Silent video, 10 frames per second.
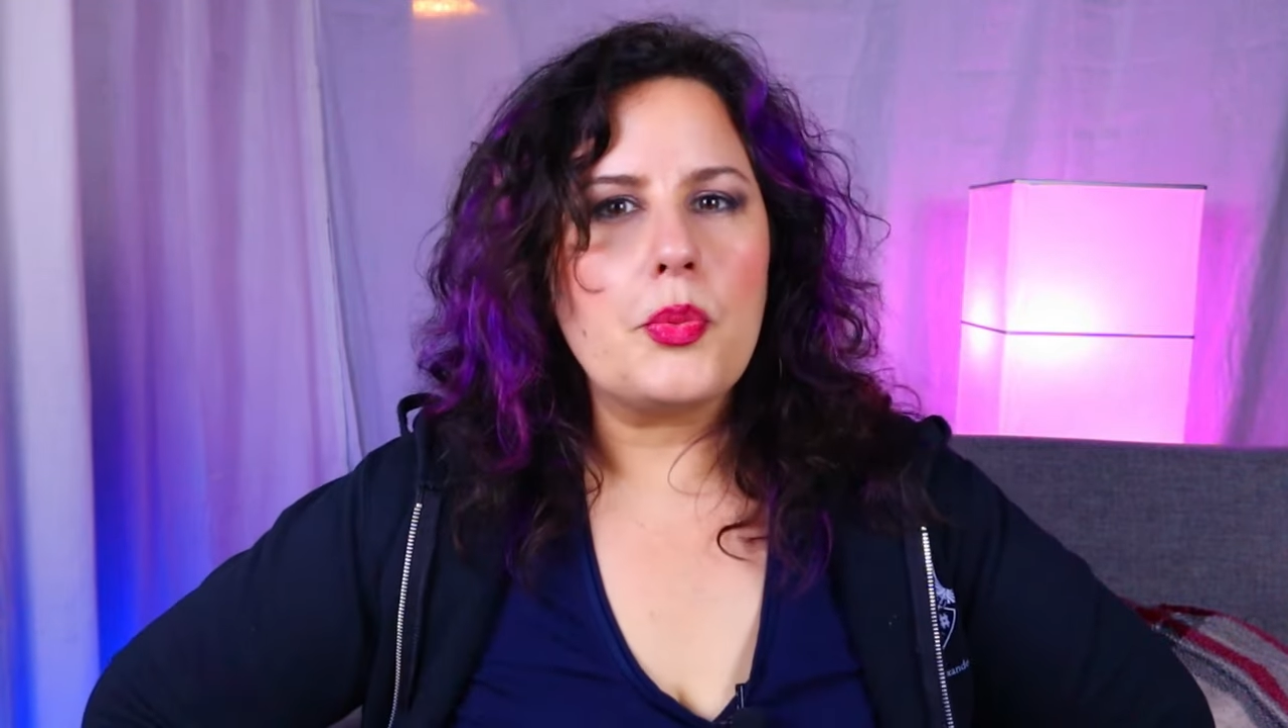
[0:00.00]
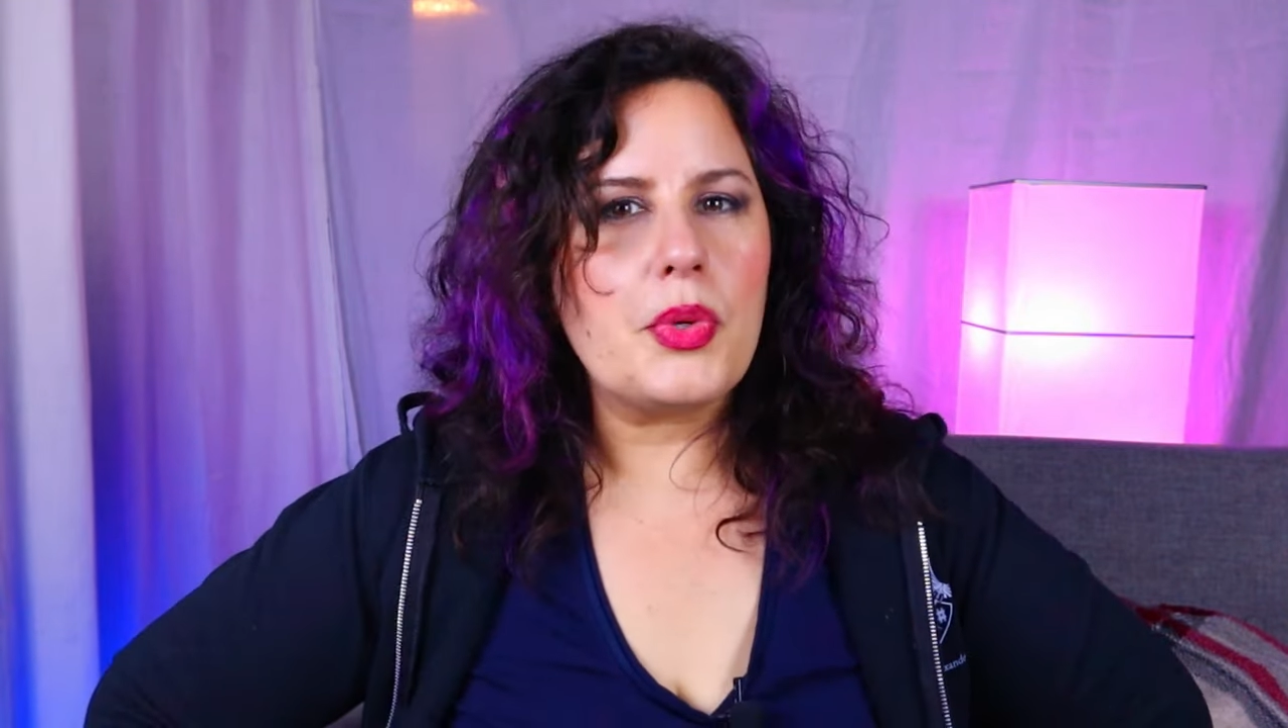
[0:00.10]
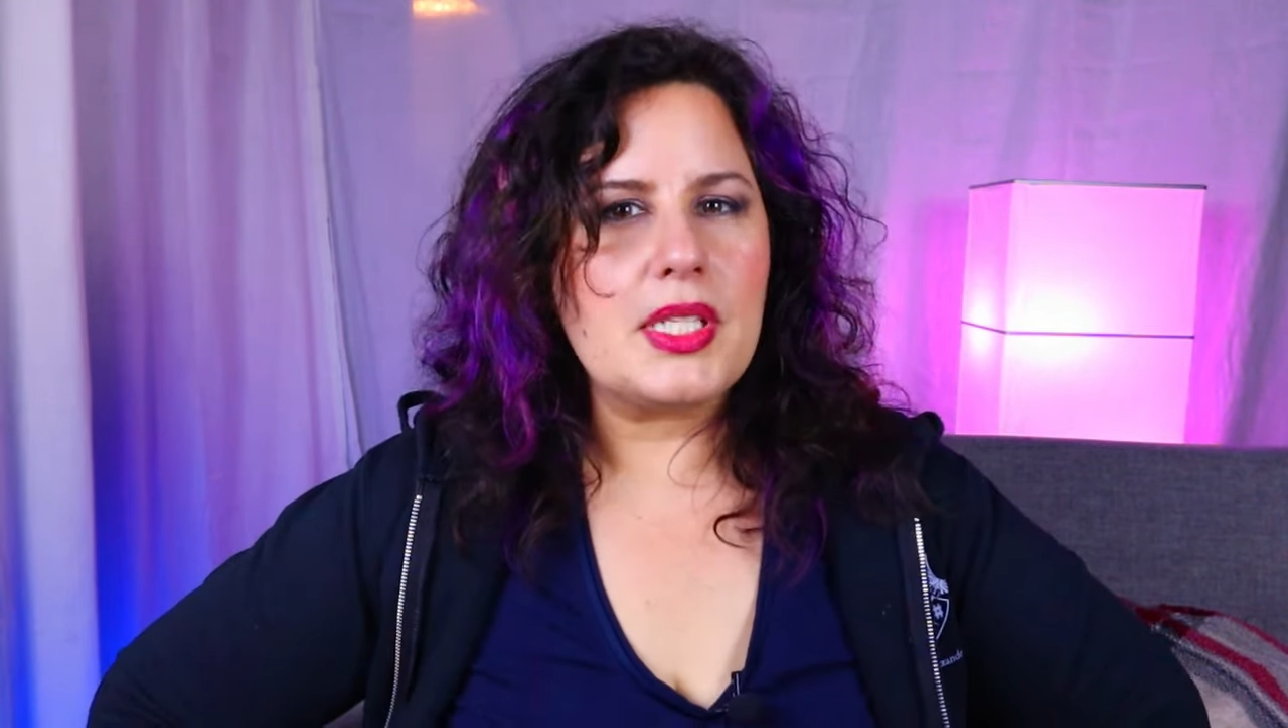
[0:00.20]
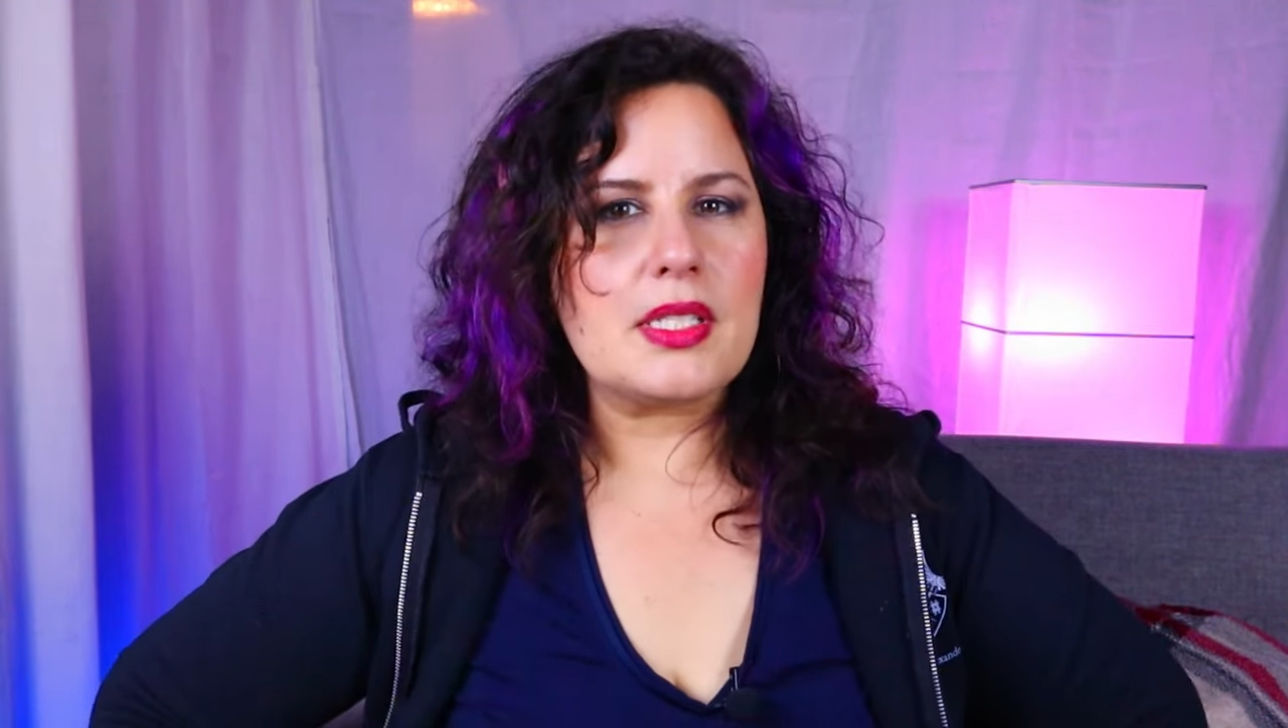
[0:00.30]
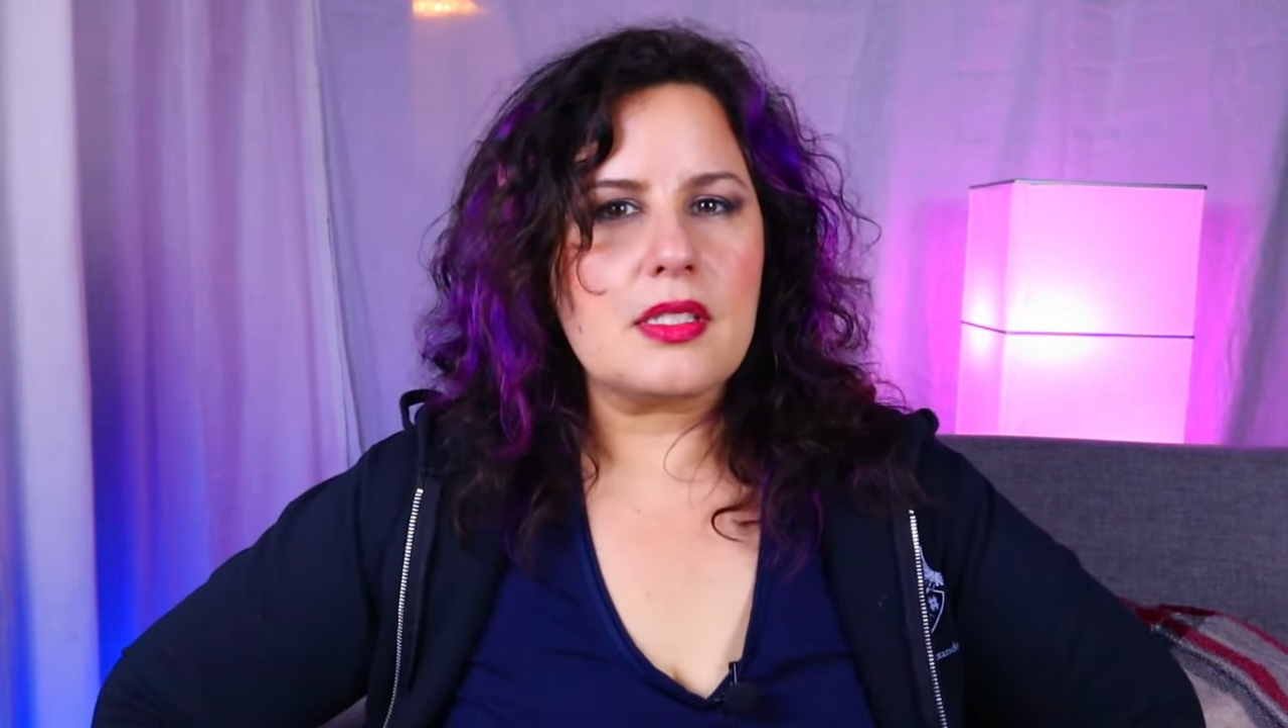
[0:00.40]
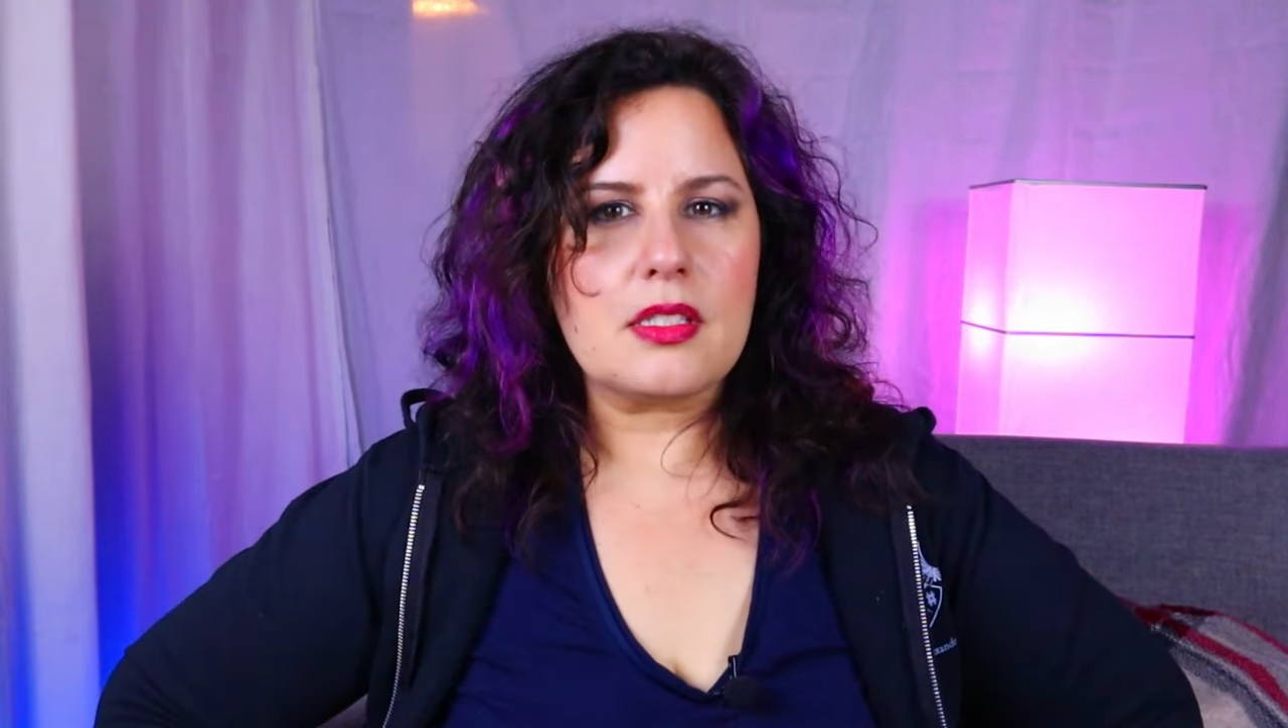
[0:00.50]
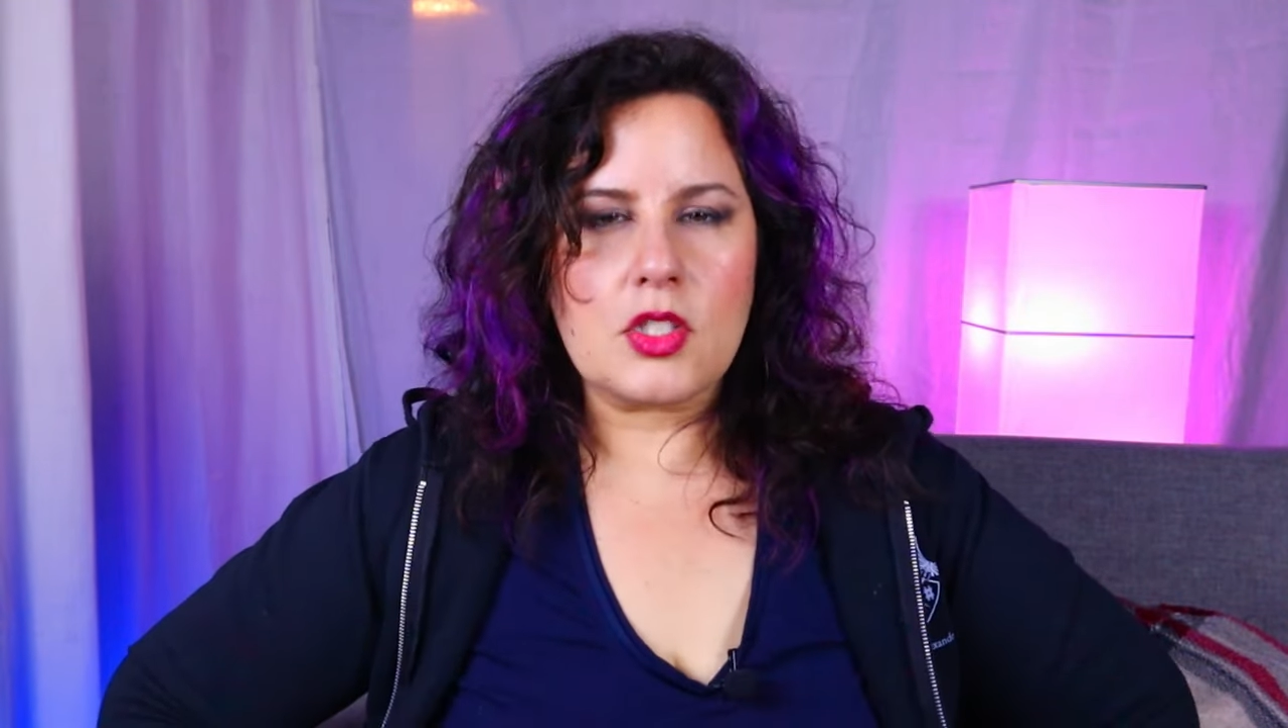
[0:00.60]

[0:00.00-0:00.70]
was